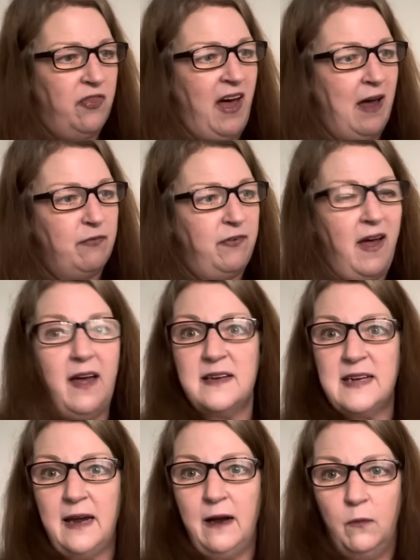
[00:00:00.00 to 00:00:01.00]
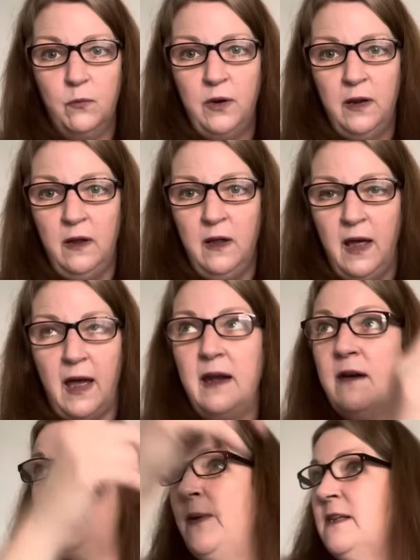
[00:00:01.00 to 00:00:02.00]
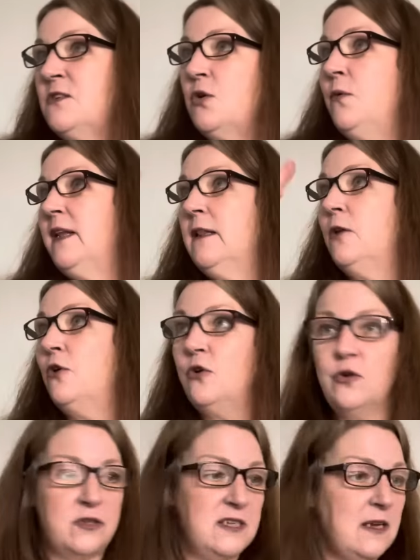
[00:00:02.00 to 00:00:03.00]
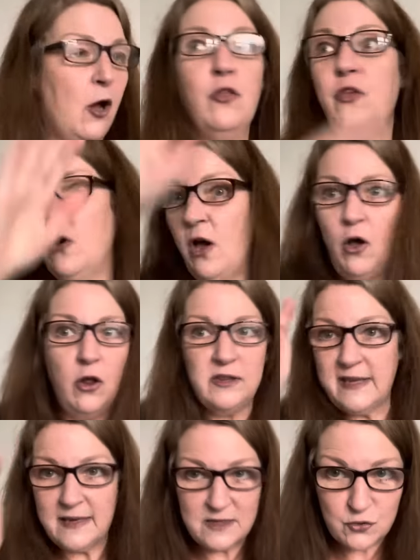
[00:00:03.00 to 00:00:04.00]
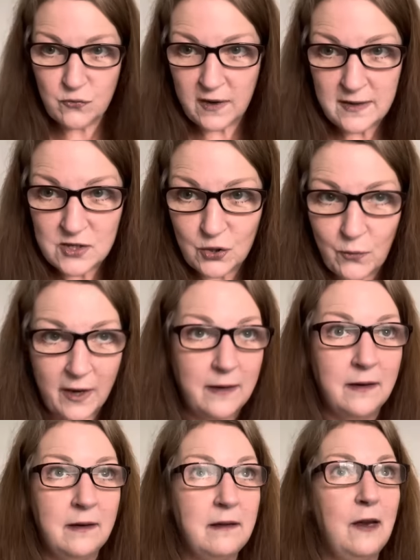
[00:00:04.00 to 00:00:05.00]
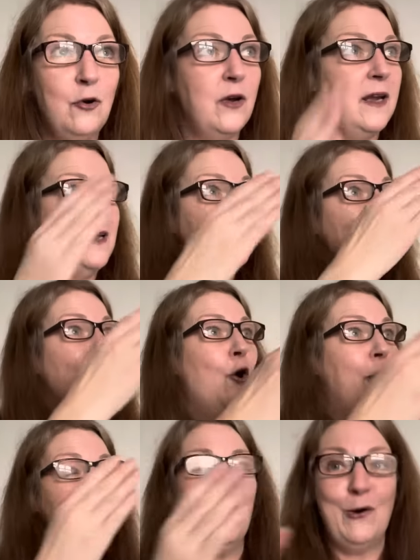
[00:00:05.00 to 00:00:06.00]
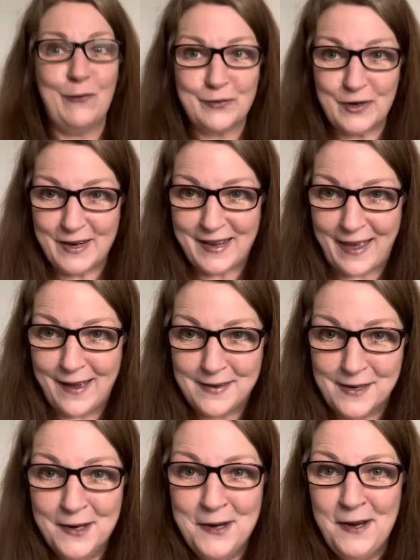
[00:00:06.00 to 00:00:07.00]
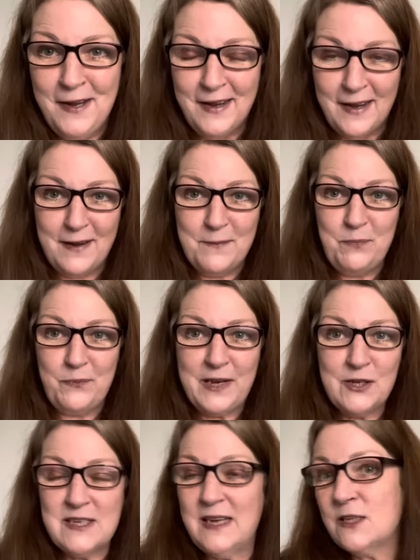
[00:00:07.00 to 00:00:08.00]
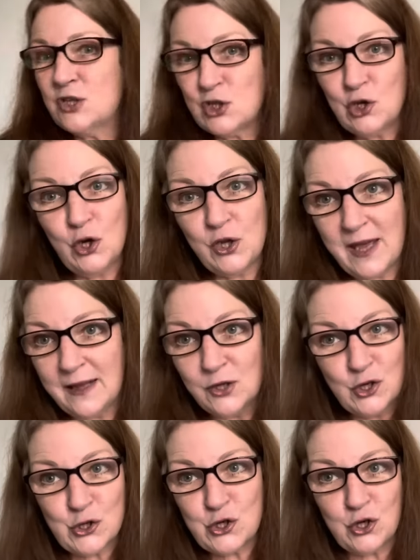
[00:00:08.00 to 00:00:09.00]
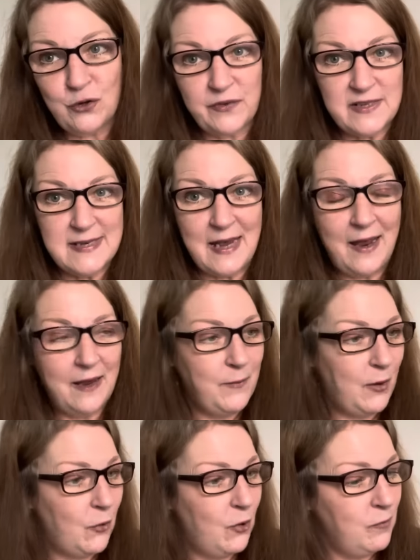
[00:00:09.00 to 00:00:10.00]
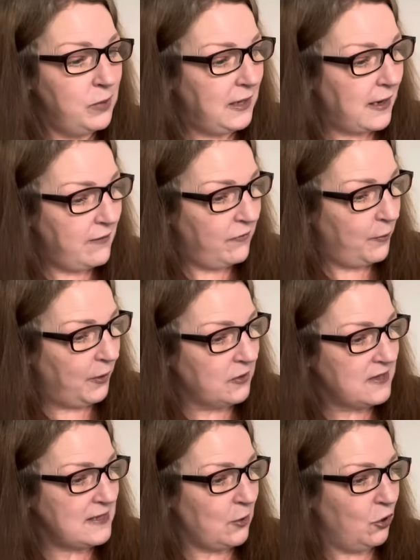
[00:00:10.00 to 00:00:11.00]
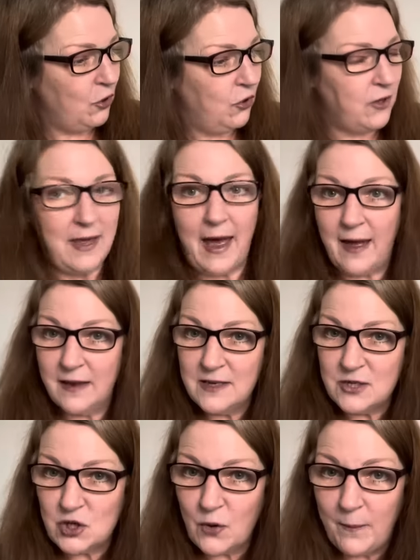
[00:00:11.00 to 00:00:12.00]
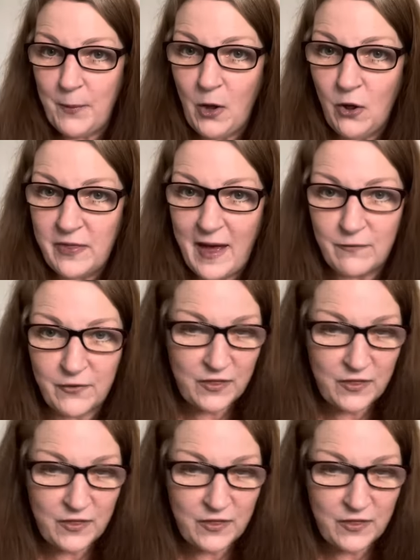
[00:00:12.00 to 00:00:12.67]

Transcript: that far down. And I've been doing loads. Although it all needs redoing. You know, it needs going over again. Because it had so yellowed over time, it were unbelievable. So yeah, so I bought that for